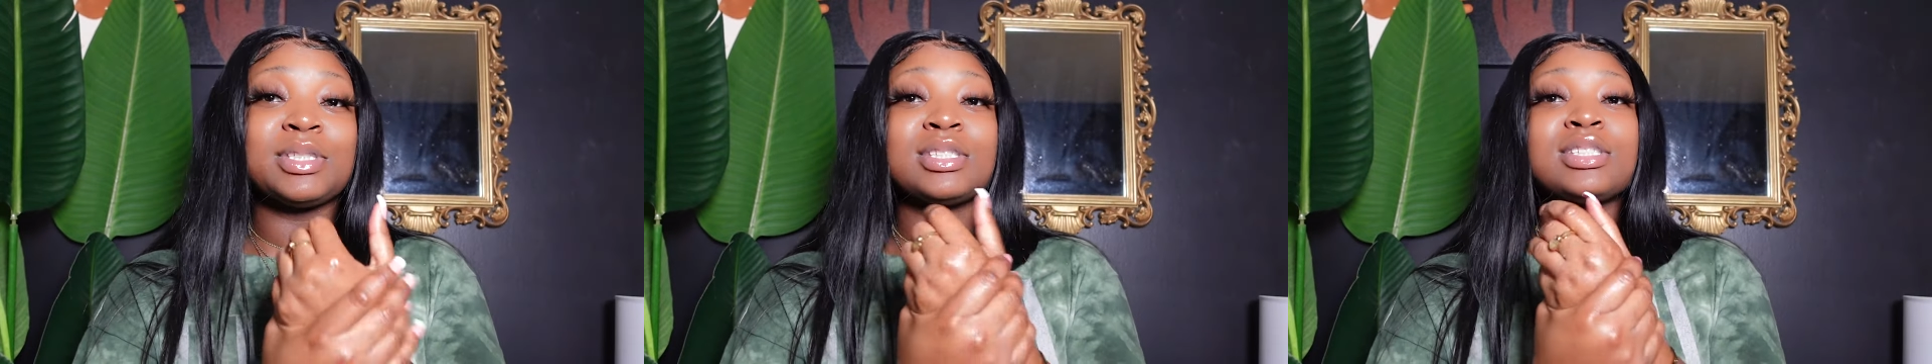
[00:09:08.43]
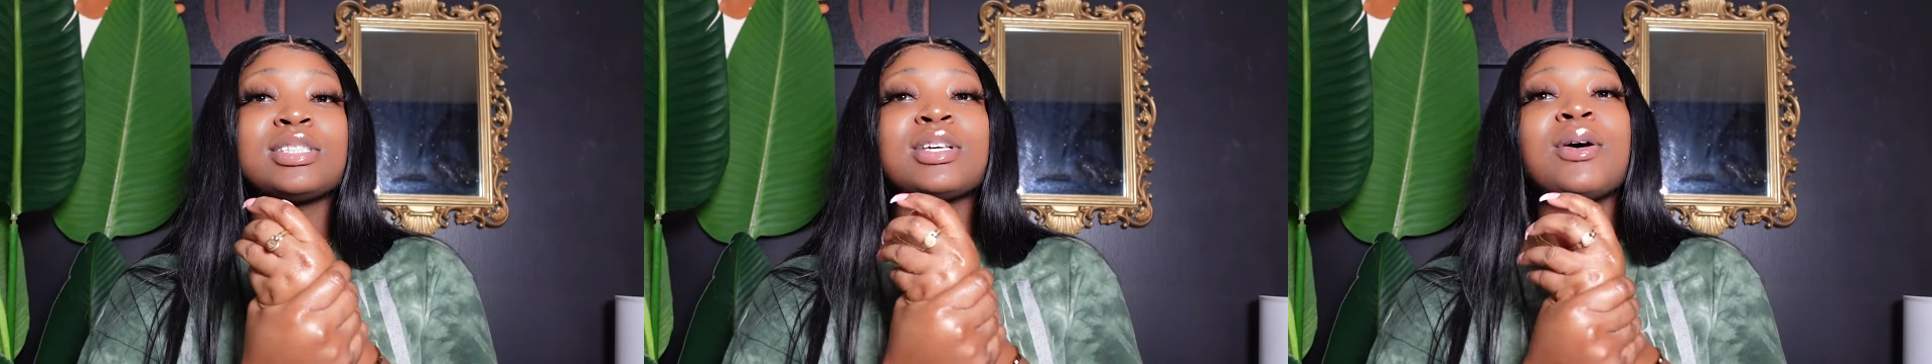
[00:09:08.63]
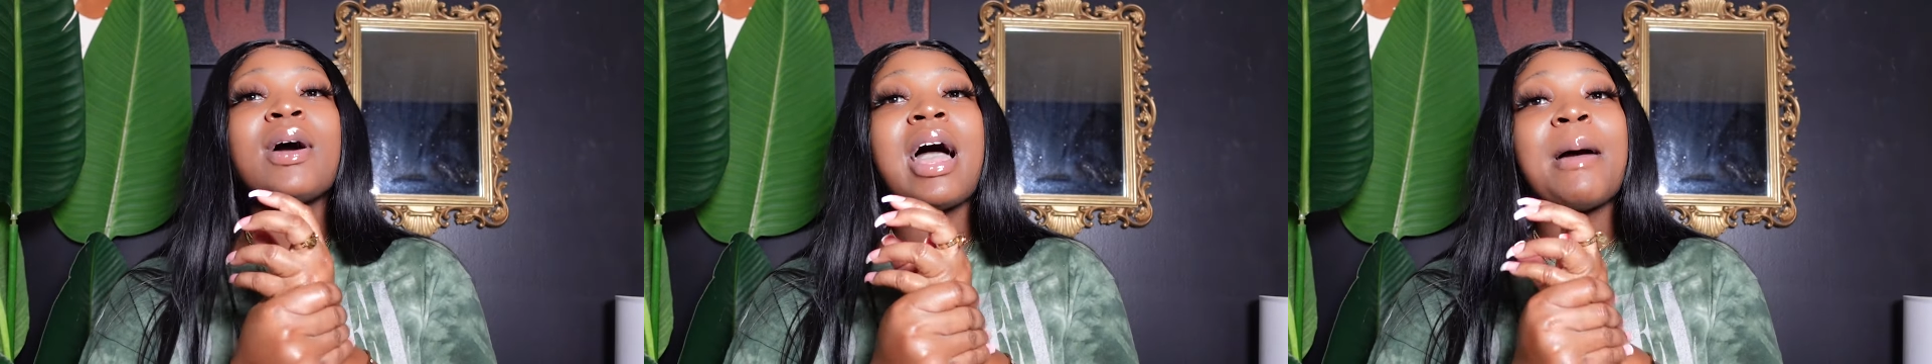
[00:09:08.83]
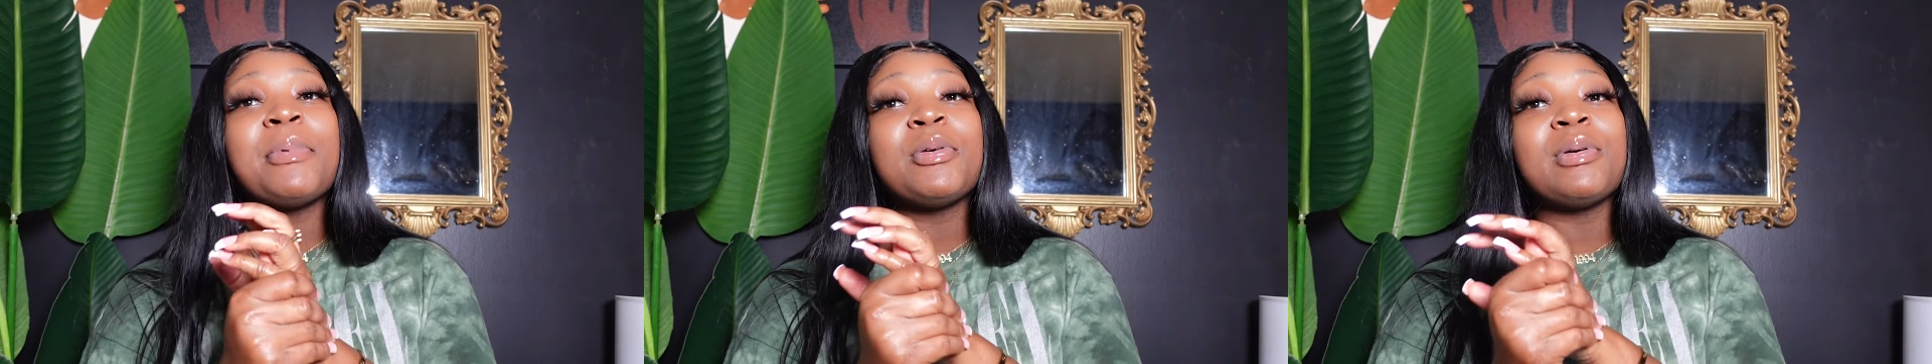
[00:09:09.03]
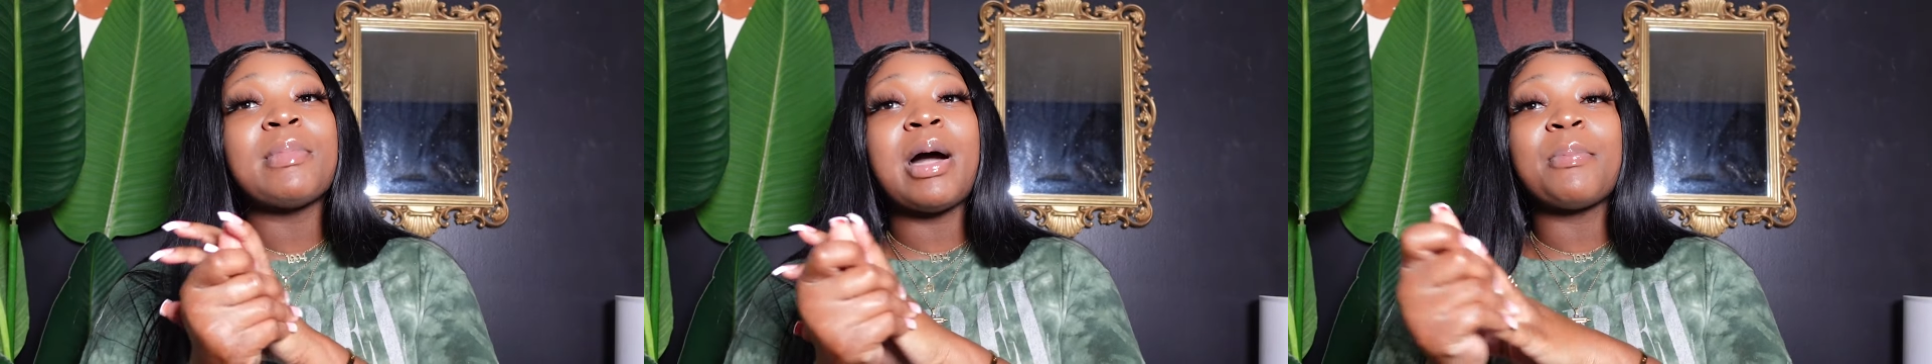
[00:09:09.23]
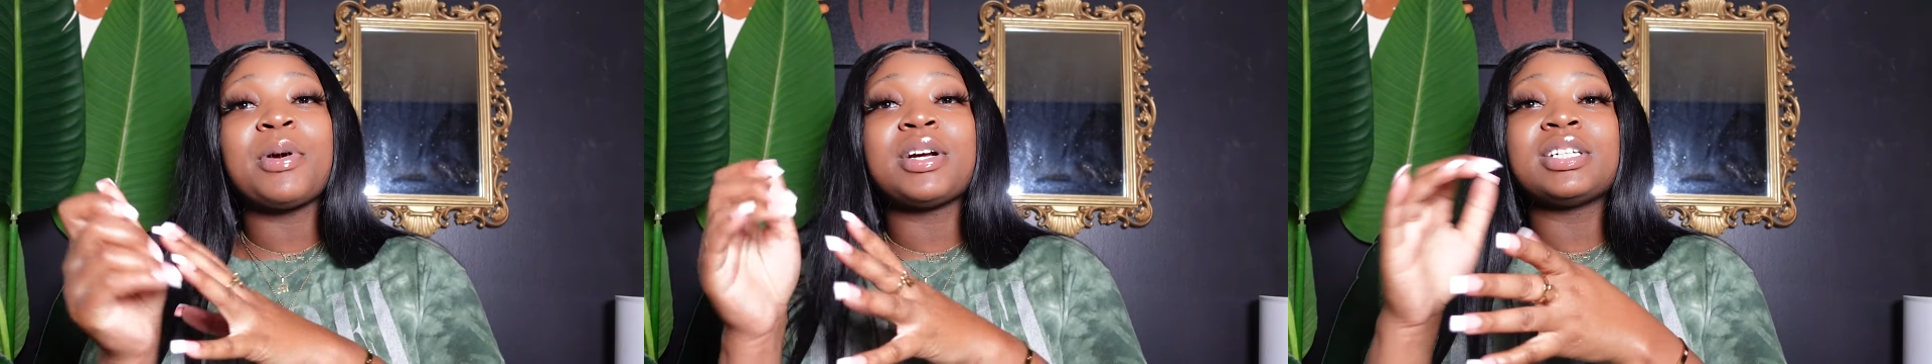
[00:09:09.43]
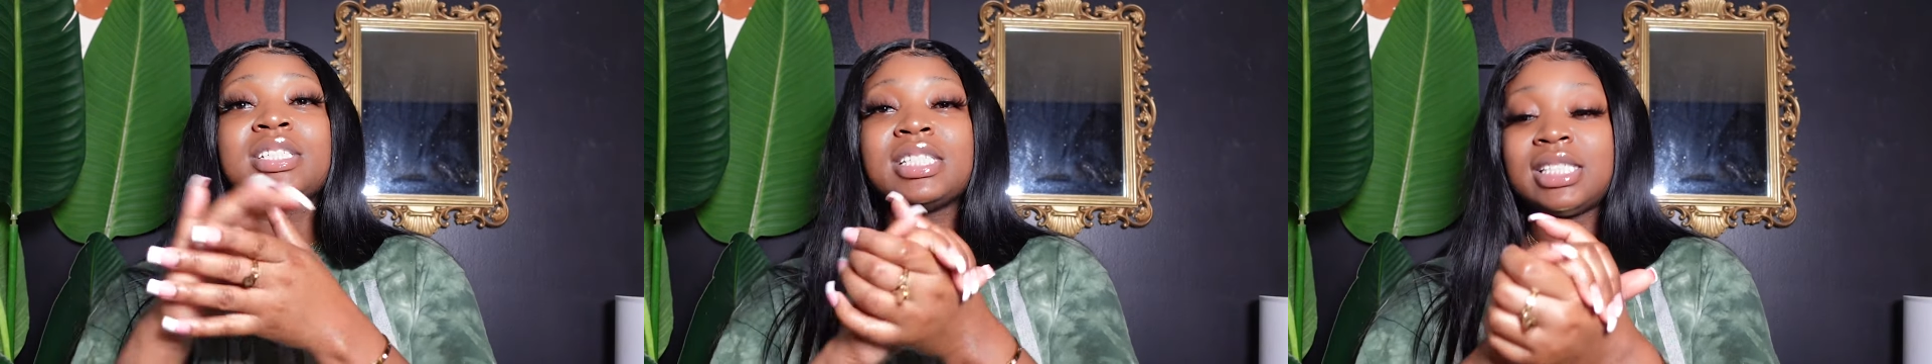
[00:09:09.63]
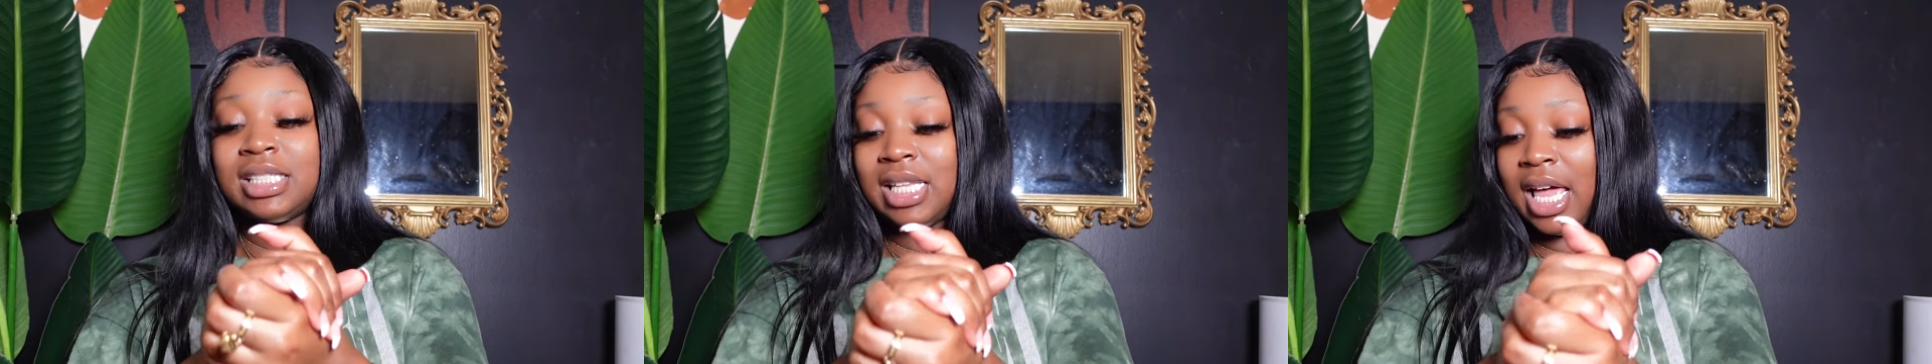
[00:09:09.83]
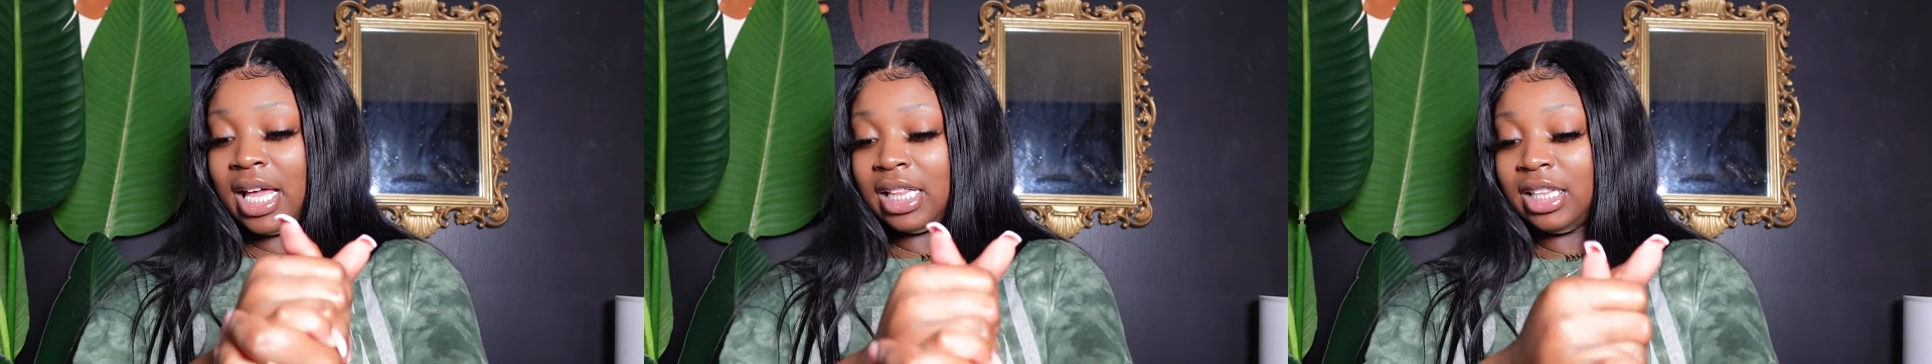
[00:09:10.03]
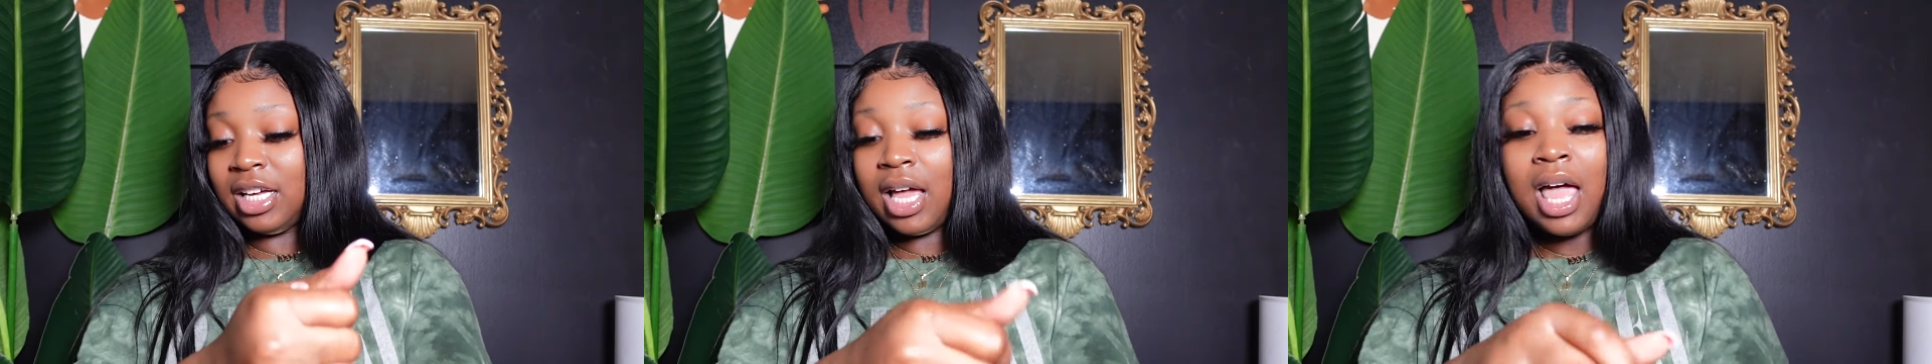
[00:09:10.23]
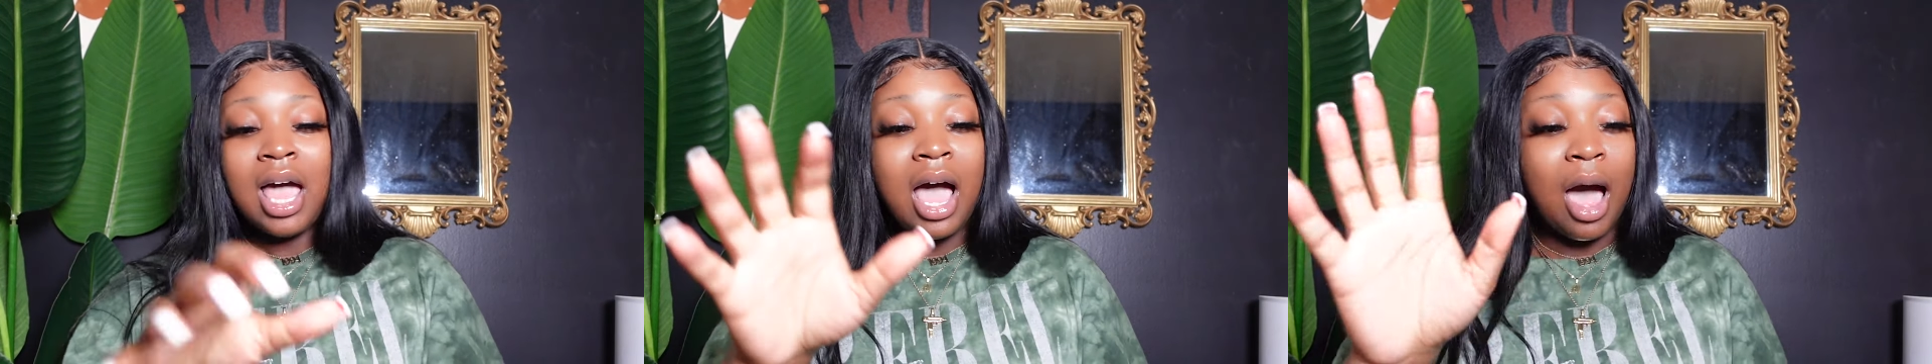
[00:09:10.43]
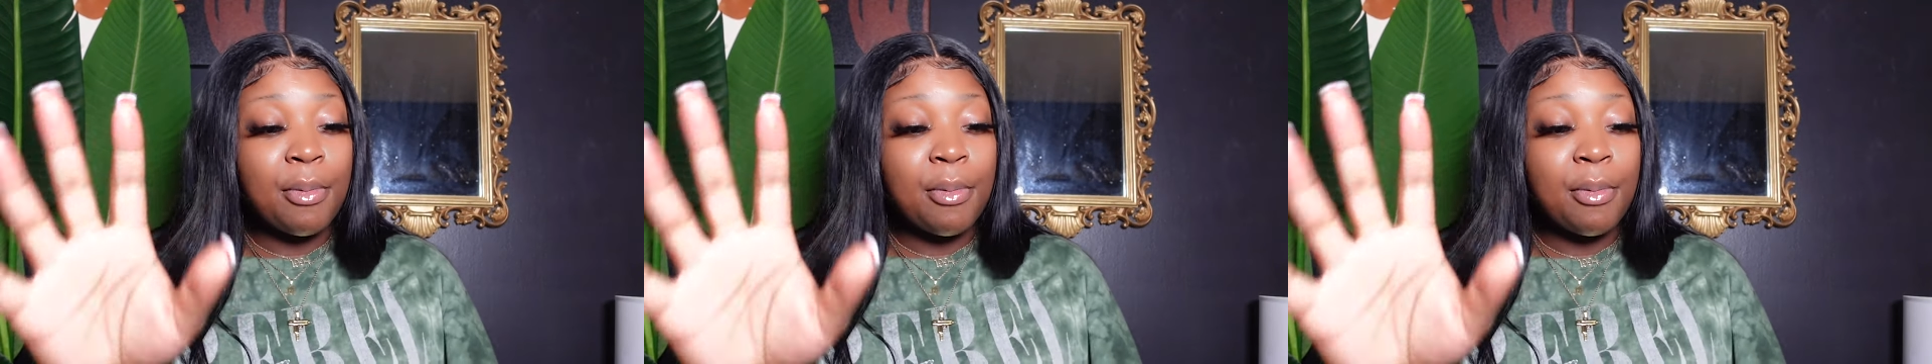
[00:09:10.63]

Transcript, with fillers: so happy with my purchase like look i'm